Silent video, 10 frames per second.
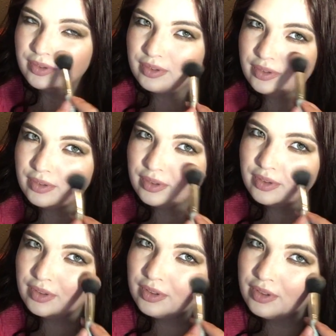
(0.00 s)

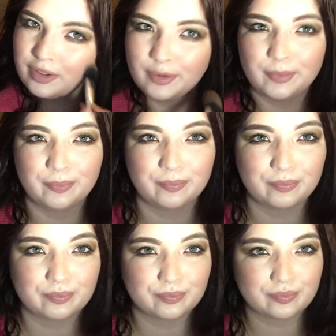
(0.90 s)

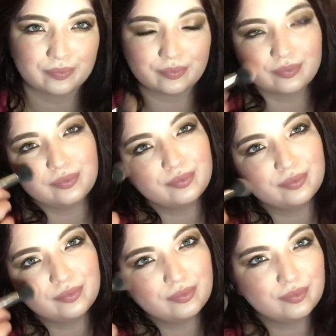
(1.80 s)

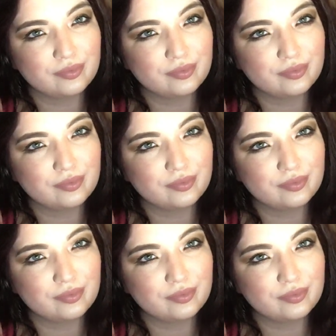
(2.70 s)
No one is speaking in this clip.